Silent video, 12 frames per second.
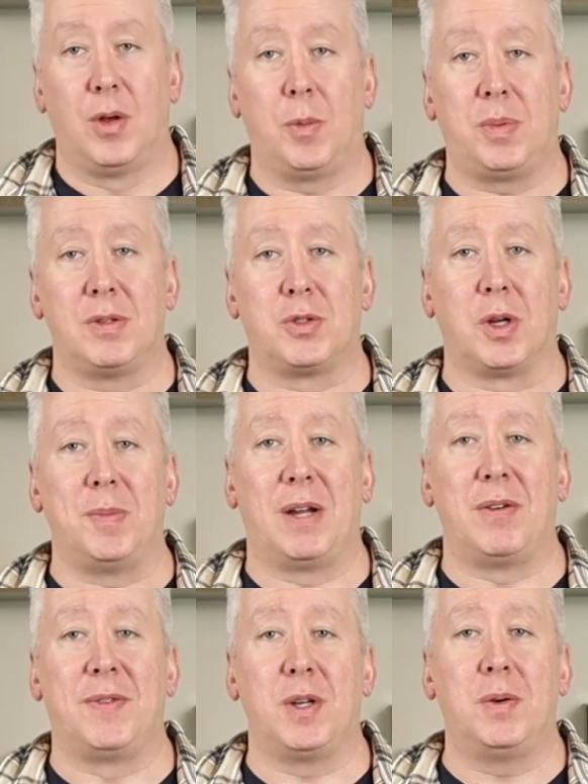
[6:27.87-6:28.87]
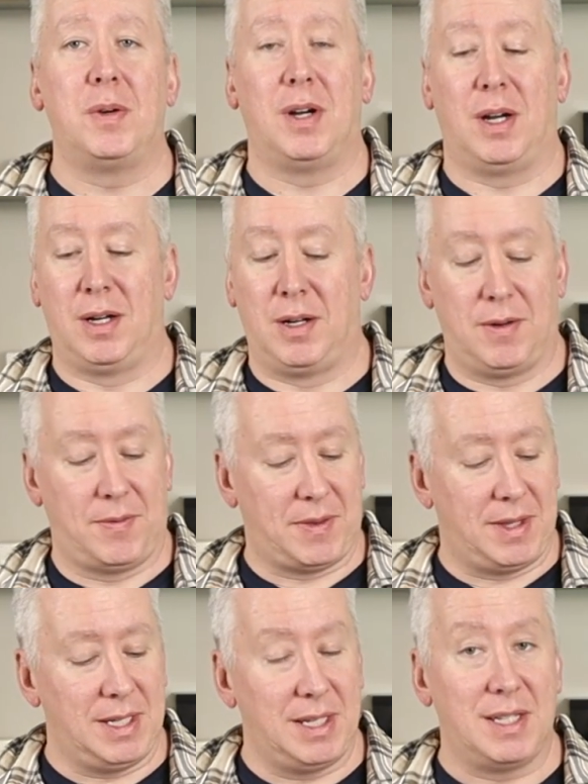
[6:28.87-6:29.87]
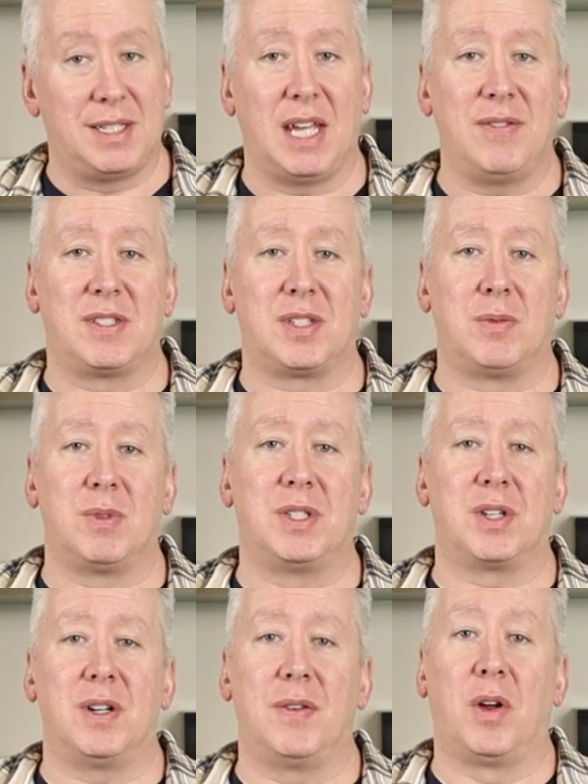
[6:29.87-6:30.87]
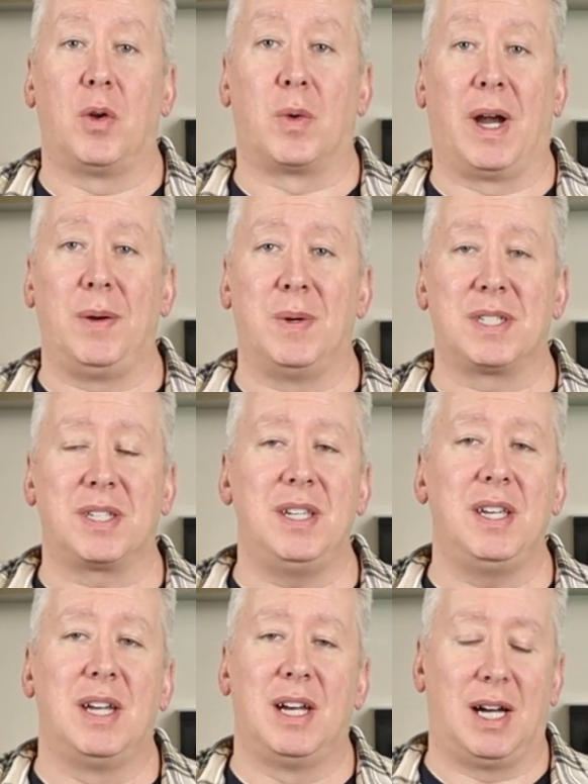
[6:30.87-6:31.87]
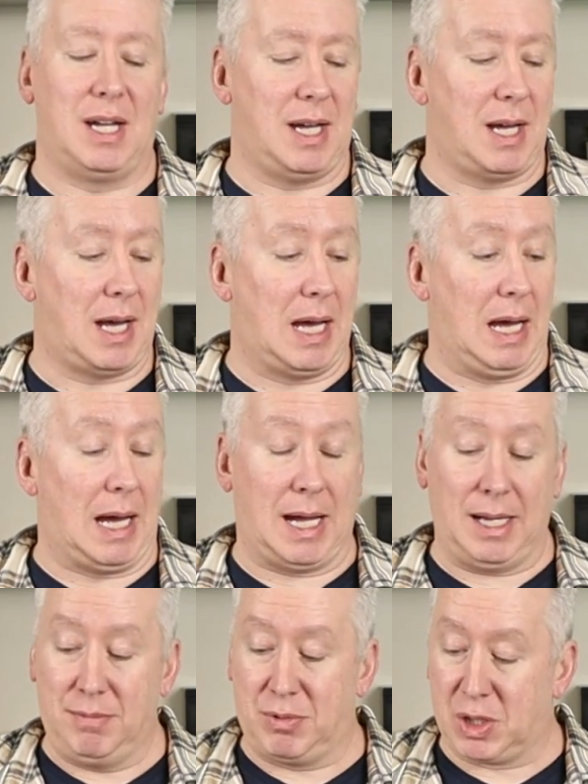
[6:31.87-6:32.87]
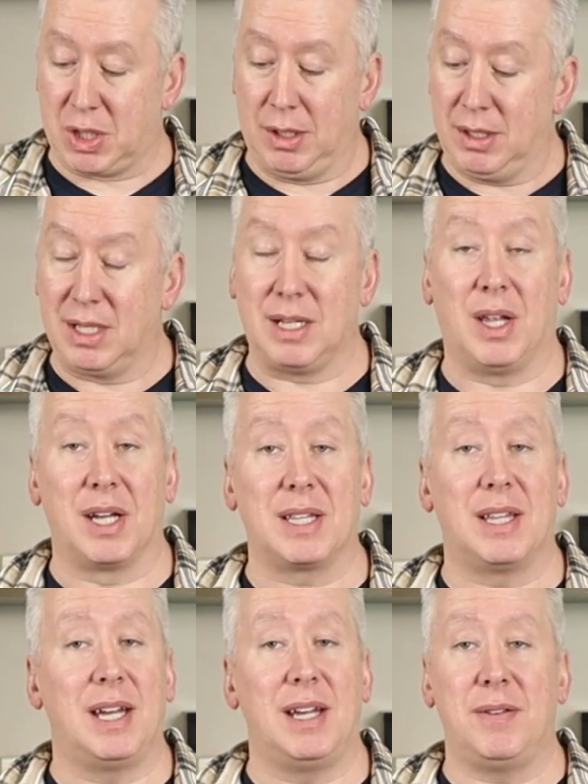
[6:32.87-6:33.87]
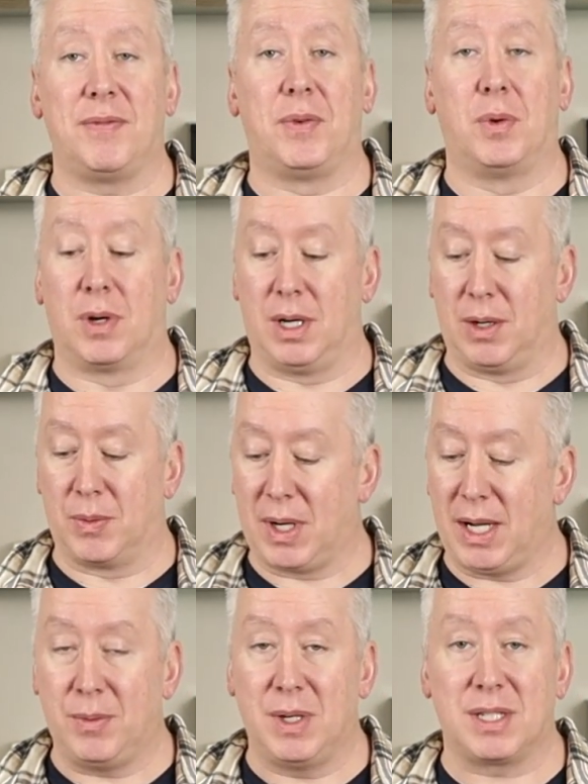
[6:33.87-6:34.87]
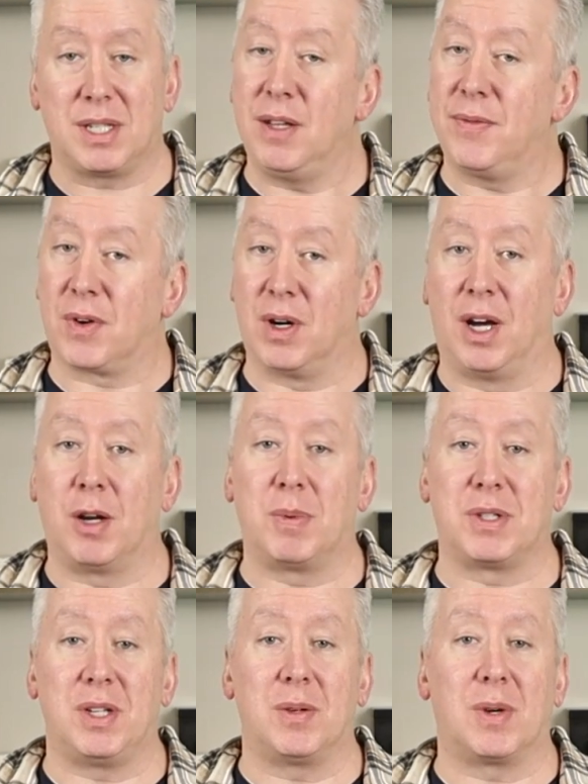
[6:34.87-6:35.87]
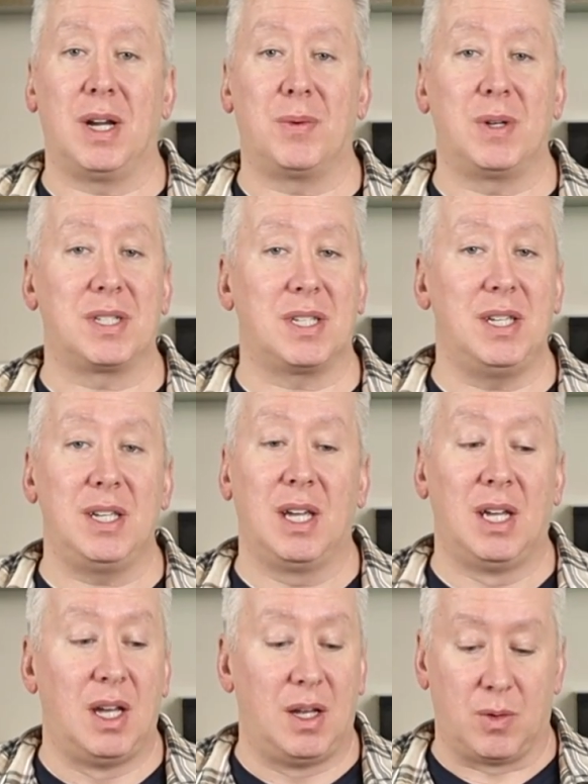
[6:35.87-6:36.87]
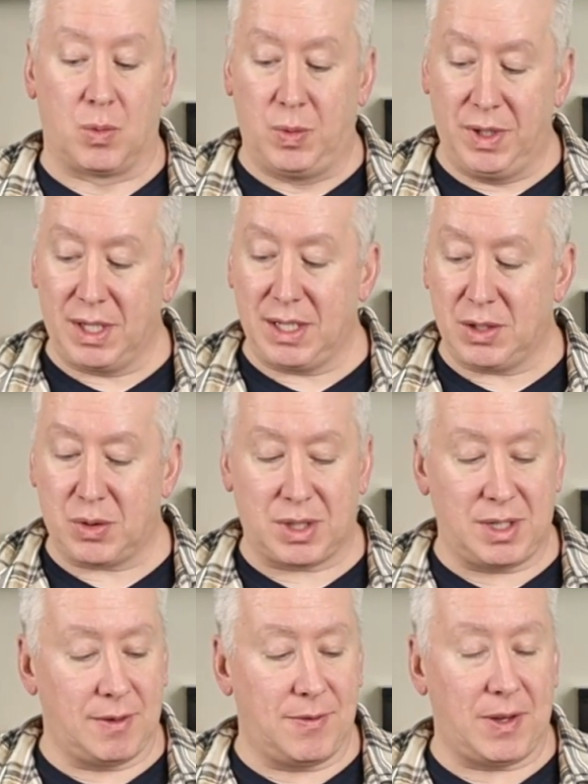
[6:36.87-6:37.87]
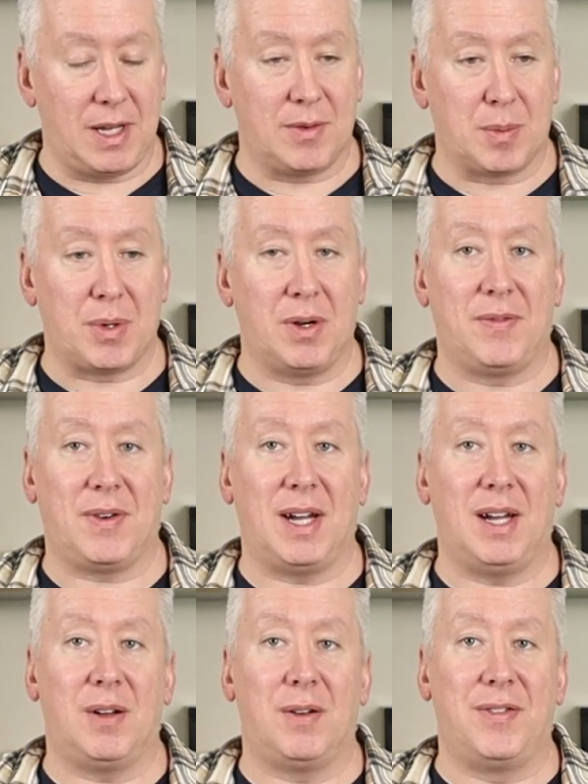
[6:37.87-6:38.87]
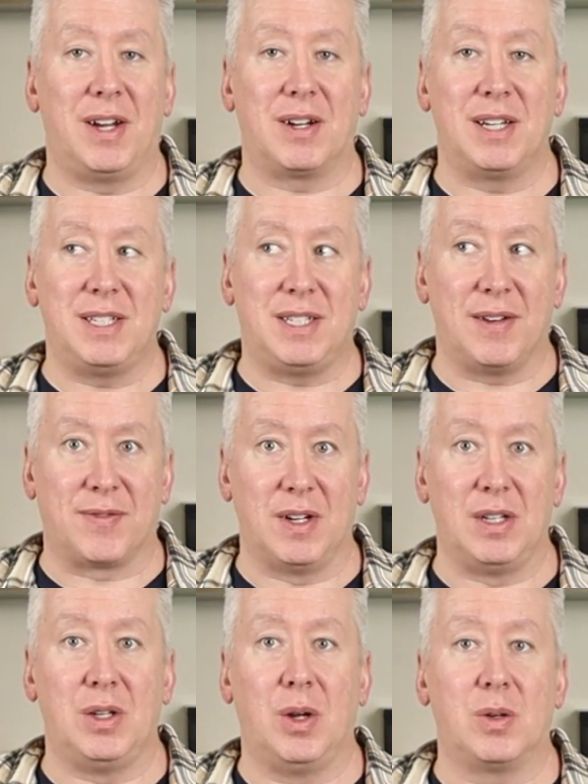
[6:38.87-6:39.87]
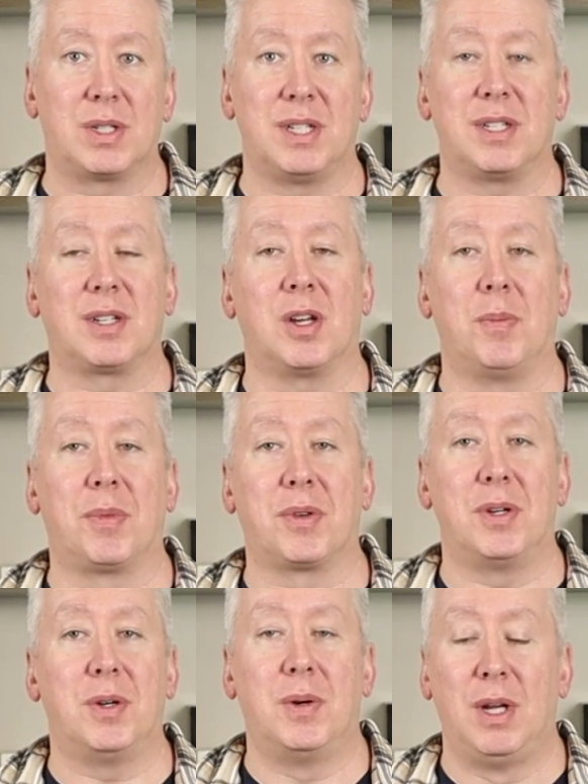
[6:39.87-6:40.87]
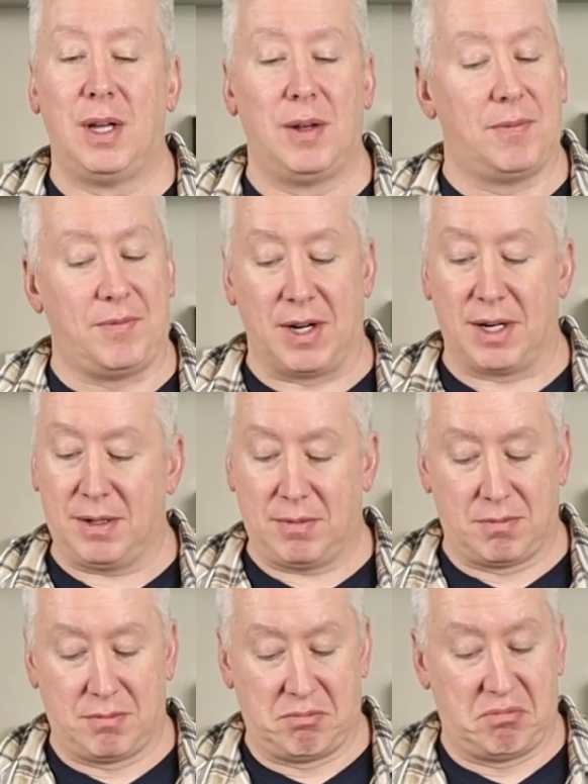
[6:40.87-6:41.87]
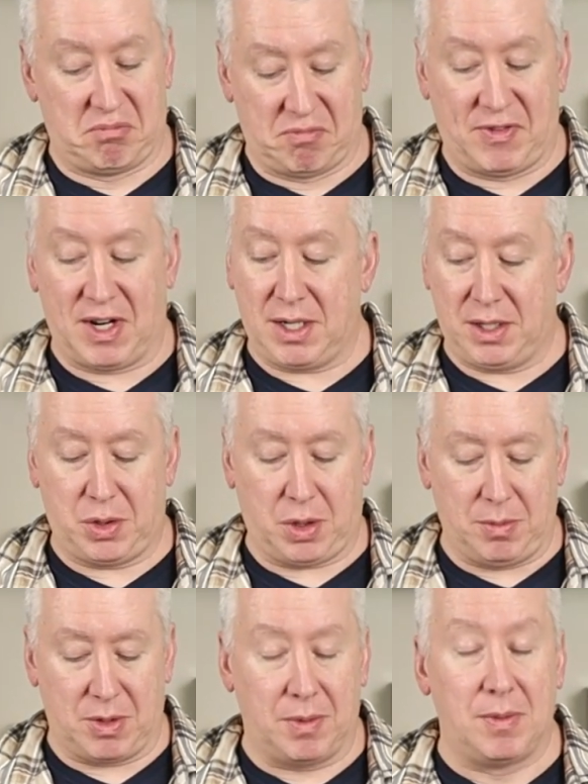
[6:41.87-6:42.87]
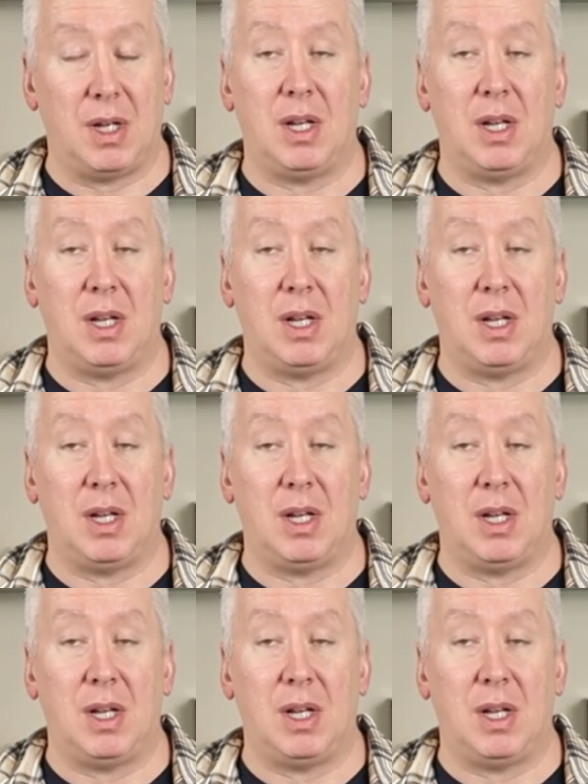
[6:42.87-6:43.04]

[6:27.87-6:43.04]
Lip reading: Hope you enjoyed my review of the Davidson Reserve Rye Whiskey. I certainly like that for a rye whiskey, for 100% rye whiskey. Really interesting flavor profile, very different notes that come through. Very, very enjoyable.